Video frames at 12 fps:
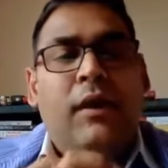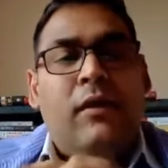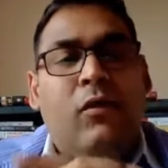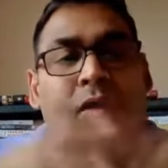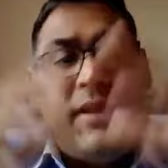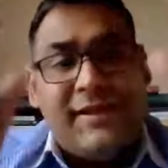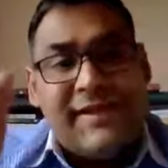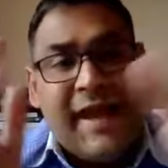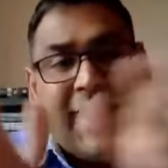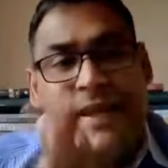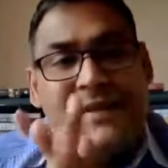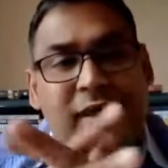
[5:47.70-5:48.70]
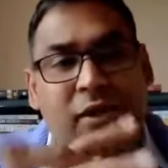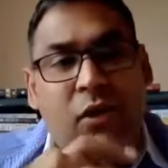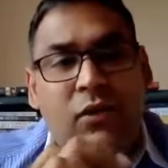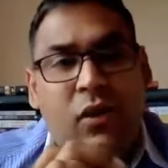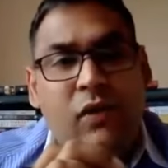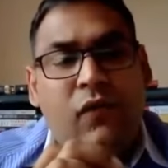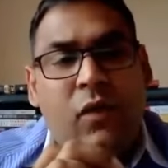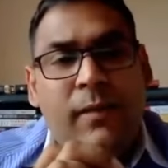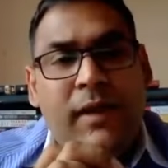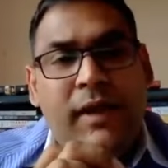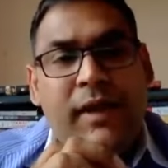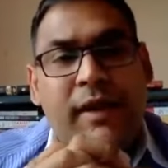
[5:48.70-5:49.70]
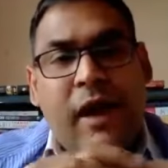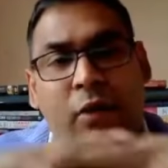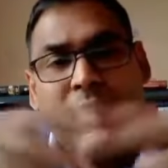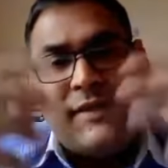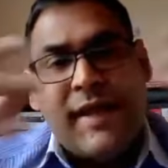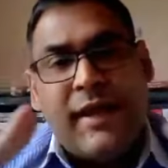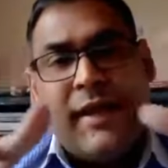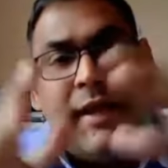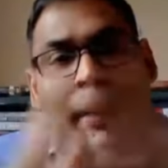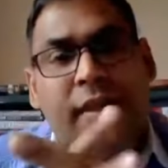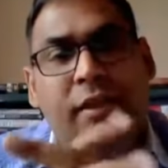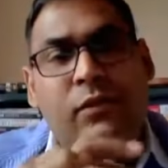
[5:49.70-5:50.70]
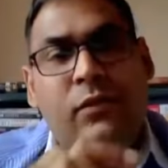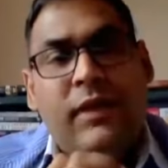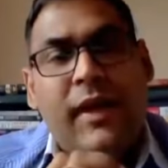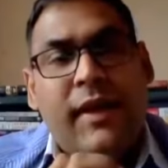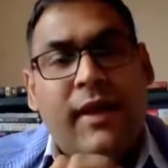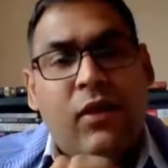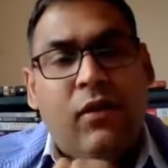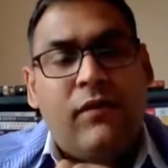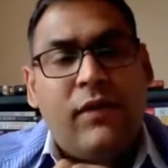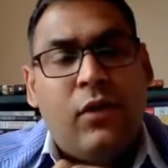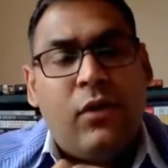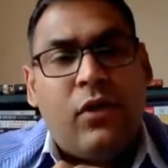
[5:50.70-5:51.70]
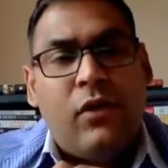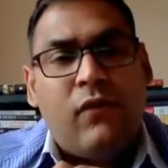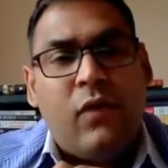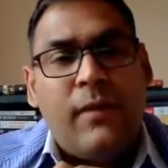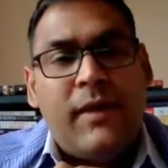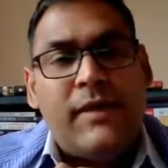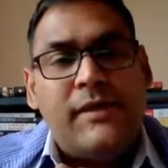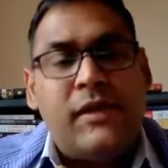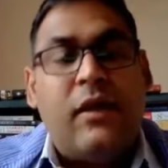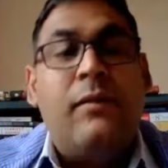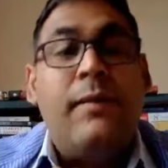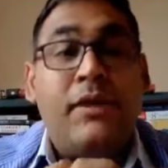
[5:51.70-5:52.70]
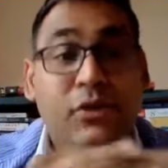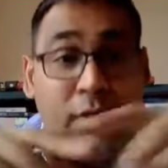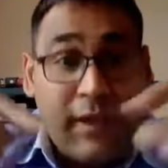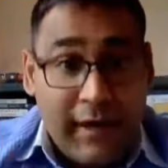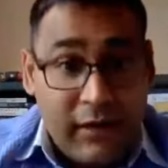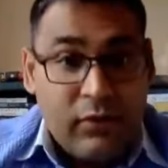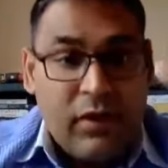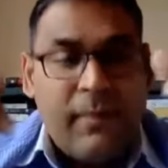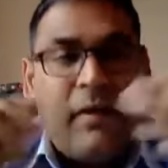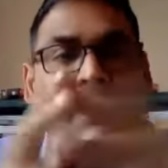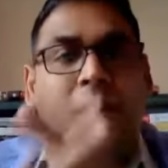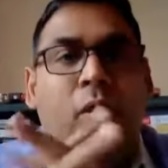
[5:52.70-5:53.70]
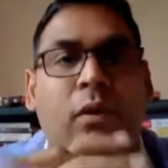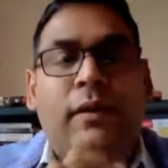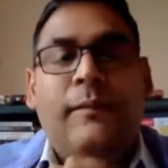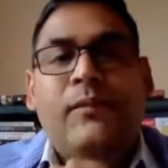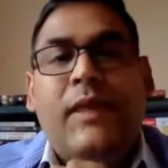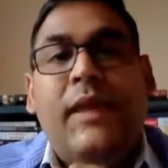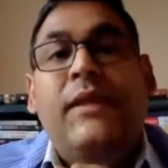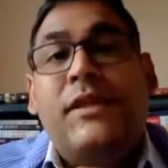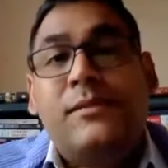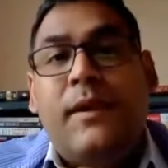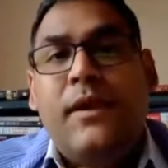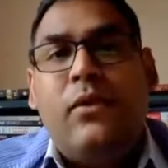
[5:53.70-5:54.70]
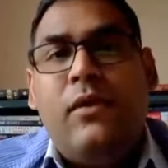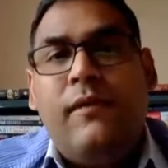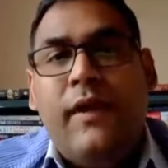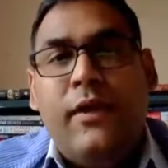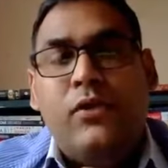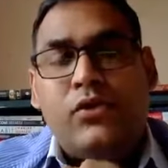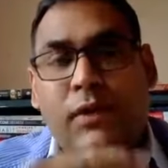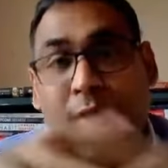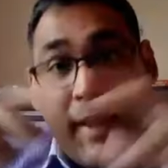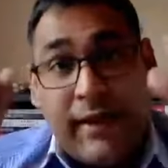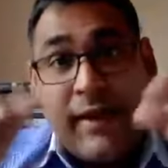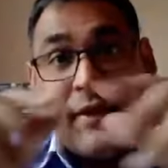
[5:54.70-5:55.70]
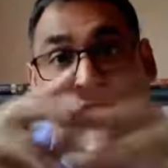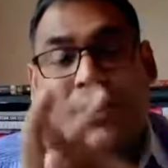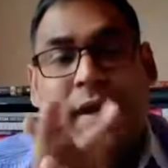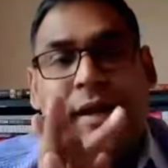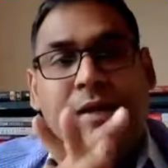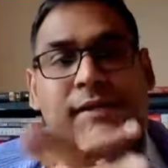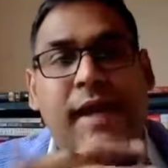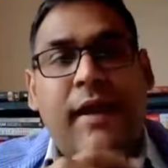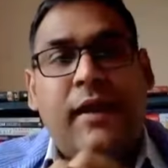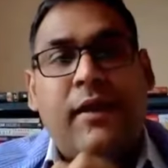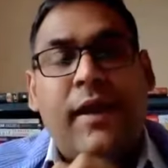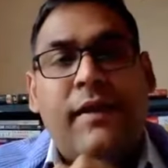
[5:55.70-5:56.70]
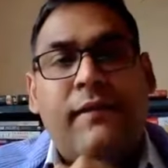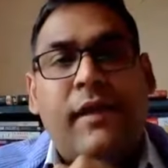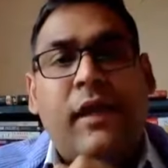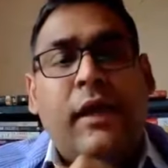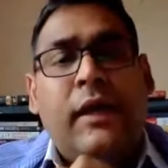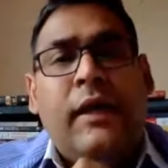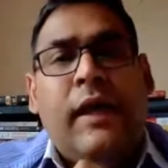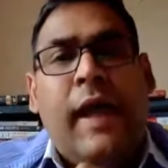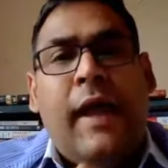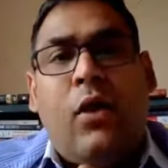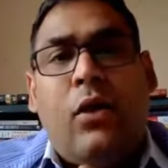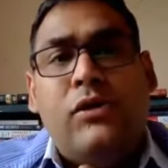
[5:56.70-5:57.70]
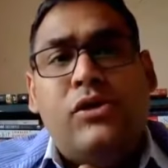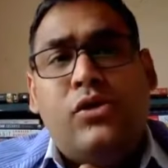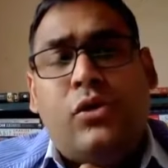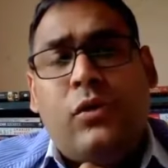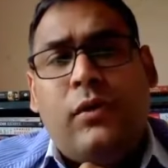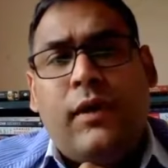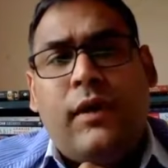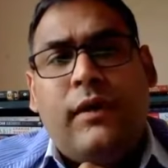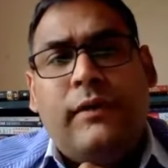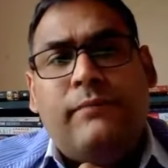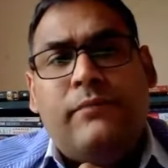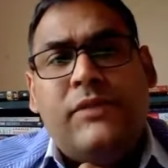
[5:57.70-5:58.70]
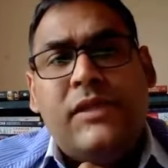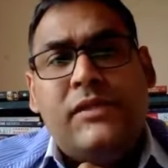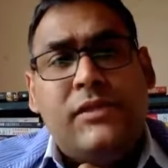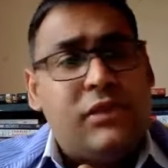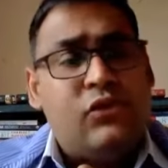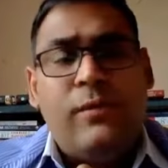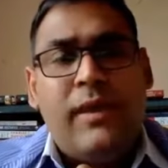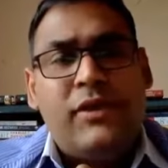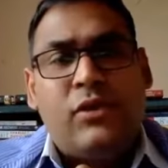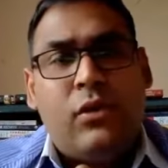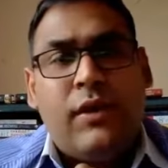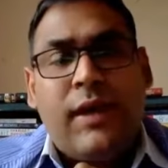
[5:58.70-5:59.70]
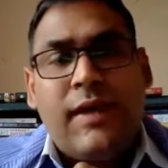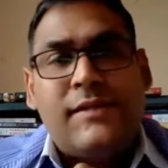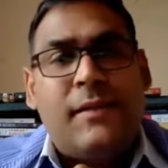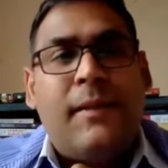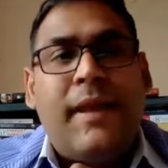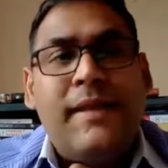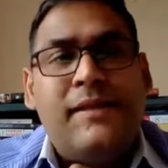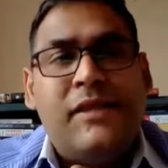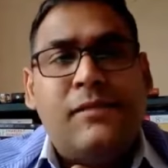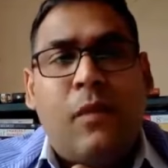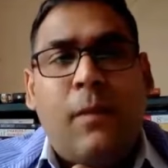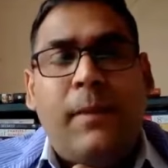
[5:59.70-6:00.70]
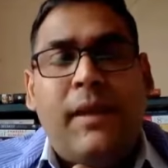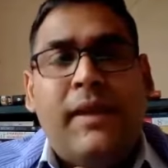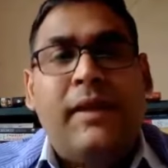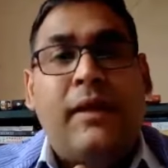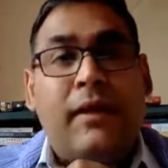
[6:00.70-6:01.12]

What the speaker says: what exactly is a non-conformity and how exactly can you take care of the non-conformities, make sure that you comment below in this particular video so that I can actually address that right away. And also, just to make sure that I summarize this properly,